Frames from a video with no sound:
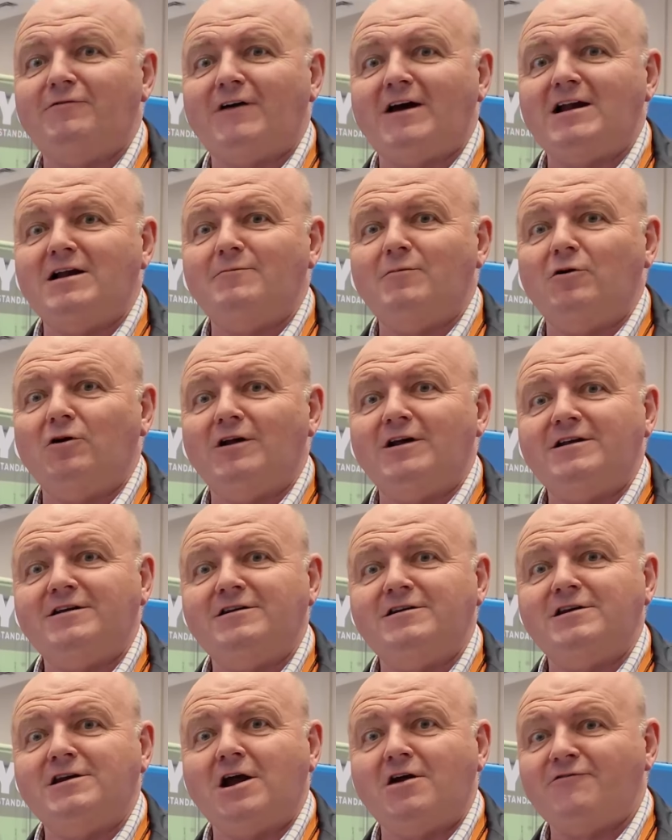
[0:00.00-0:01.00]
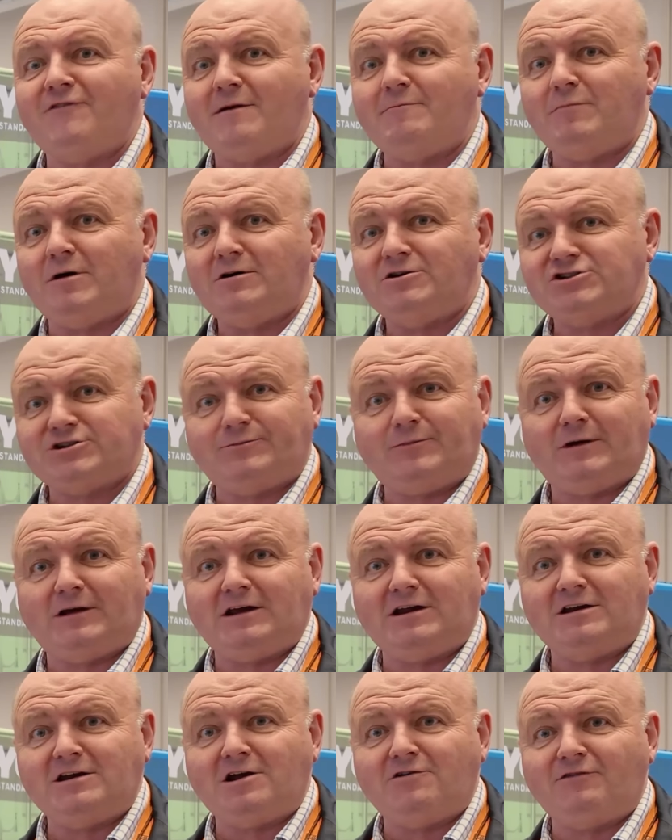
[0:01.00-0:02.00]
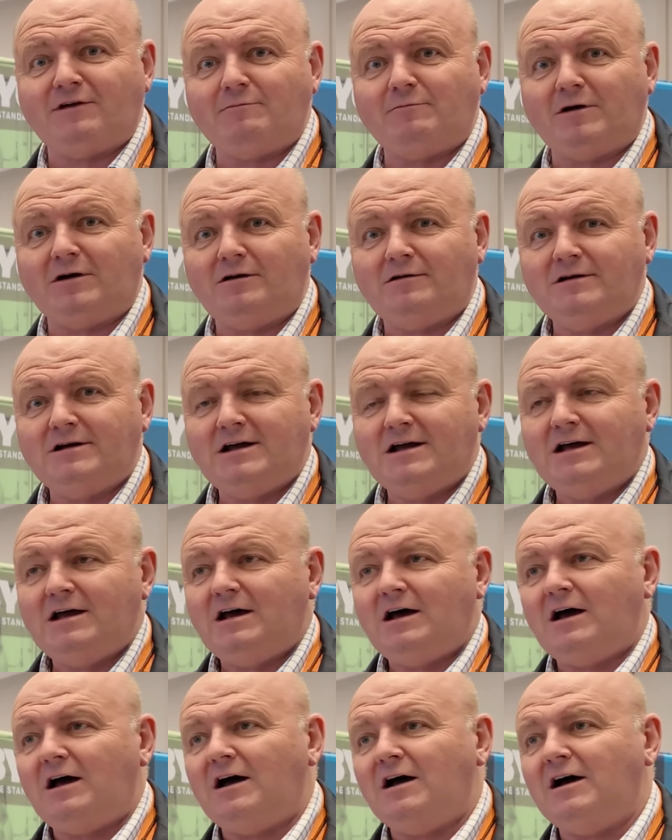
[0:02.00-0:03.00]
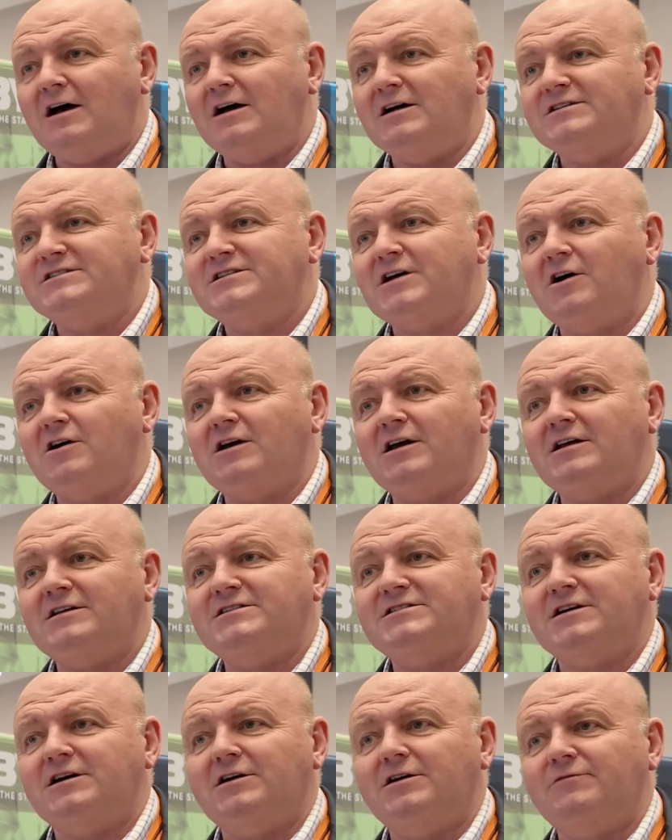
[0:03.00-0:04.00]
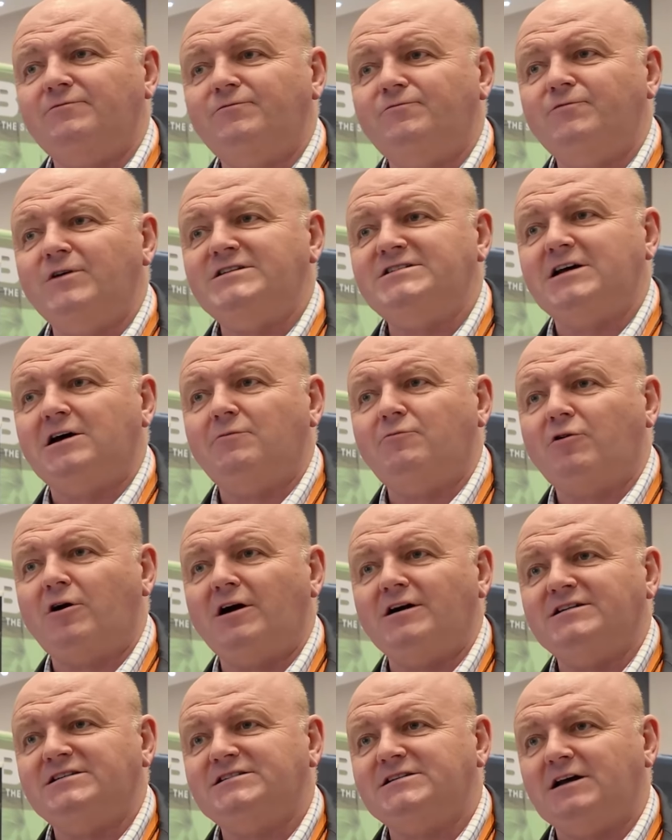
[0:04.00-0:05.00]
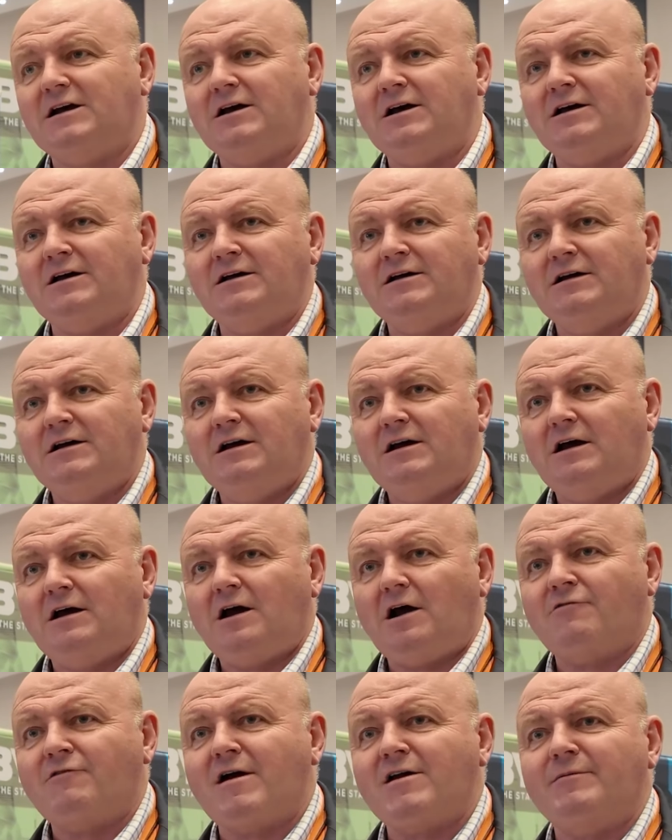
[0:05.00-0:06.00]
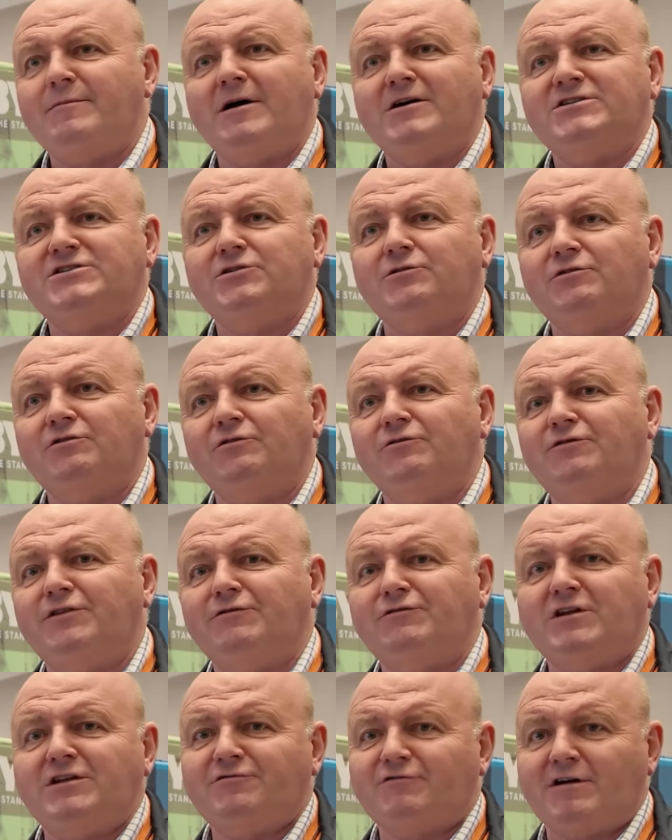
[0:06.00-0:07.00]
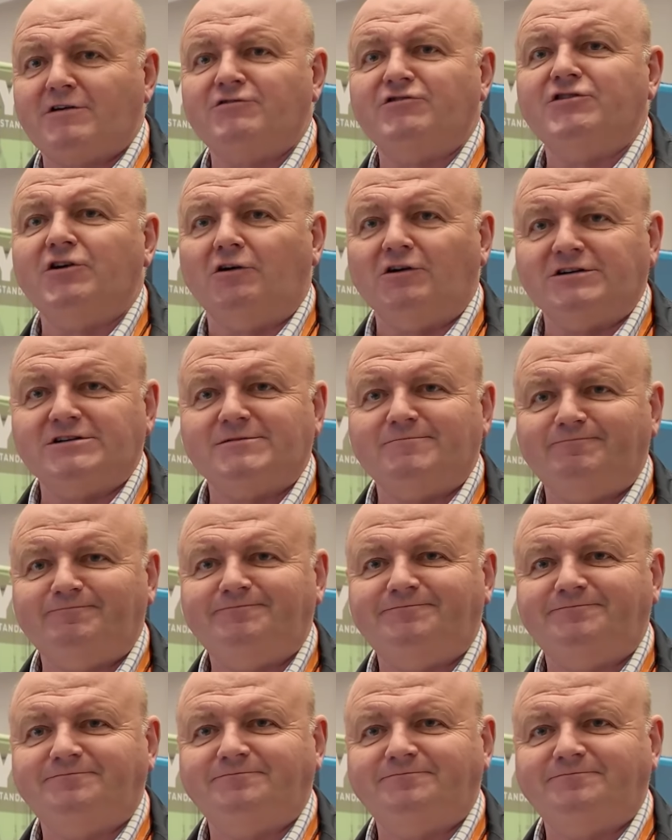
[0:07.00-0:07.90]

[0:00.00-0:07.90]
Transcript: available in November, shipping in November. Target retail price around about $250, $300.